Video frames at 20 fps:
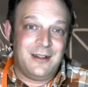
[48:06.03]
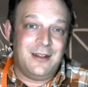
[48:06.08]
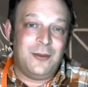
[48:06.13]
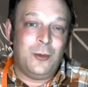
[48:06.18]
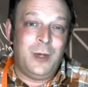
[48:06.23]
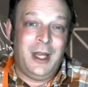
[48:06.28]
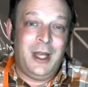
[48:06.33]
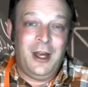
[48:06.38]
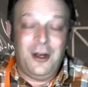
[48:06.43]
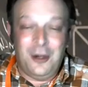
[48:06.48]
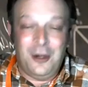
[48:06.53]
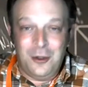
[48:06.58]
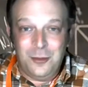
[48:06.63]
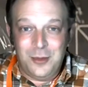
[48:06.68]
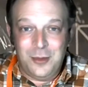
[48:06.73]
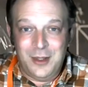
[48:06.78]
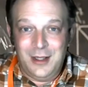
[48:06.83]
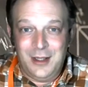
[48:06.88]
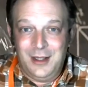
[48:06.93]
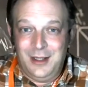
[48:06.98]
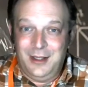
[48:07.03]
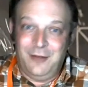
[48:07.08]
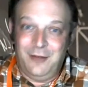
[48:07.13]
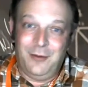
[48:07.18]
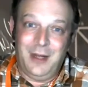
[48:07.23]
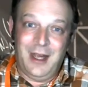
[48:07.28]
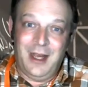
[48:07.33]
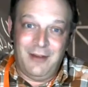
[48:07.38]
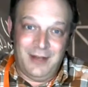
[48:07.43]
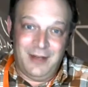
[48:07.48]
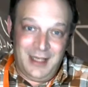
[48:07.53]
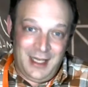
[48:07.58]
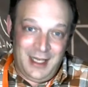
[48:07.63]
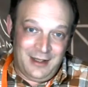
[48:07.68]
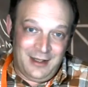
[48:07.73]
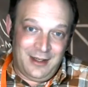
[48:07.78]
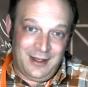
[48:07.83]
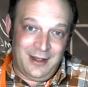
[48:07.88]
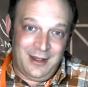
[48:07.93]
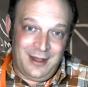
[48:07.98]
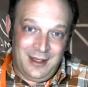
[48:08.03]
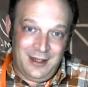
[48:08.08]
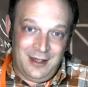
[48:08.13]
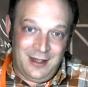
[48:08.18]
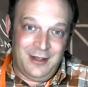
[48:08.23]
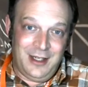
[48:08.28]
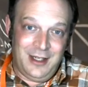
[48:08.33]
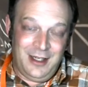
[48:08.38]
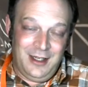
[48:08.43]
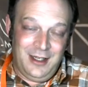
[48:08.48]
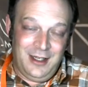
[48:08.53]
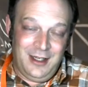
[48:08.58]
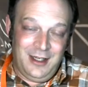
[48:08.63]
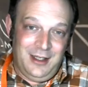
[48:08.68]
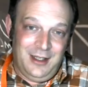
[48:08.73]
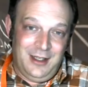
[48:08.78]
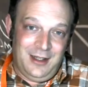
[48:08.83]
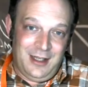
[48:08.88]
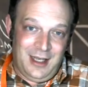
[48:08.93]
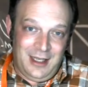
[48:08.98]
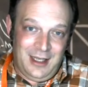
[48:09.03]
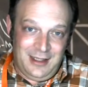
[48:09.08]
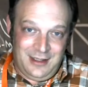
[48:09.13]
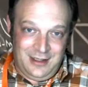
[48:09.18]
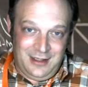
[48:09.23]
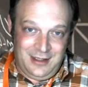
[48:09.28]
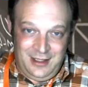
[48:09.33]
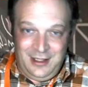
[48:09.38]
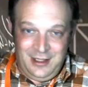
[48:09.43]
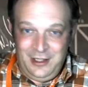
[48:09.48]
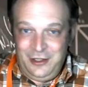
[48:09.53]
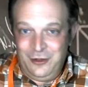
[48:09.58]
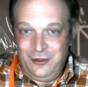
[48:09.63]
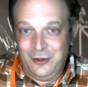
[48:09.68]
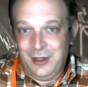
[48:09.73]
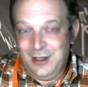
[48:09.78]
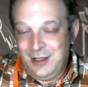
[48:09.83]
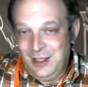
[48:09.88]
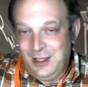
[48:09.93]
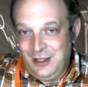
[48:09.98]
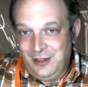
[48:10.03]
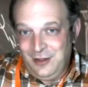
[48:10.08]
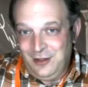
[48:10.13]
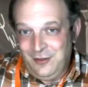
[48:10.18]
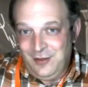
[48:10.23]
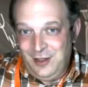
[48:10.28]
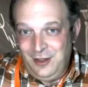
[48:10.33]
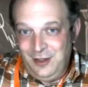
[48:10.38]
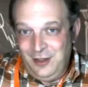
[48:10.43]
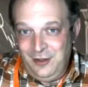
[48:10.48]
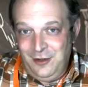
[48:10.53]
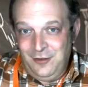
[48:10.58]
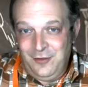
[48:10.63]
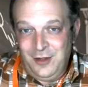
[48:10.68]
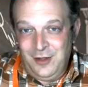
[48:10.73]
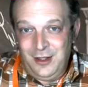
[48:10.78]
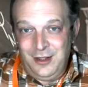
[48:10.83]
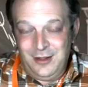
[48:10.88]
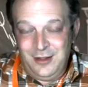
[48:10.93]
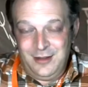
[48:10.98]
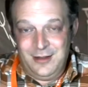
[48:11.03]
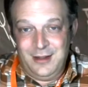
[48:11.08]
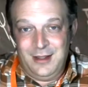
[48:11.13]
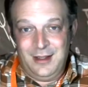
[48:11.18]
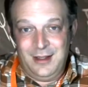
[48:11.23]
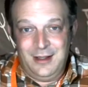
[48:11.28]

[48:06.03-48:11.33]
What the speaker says: we hope, if we have an elegant theory, that the initial condition of the universe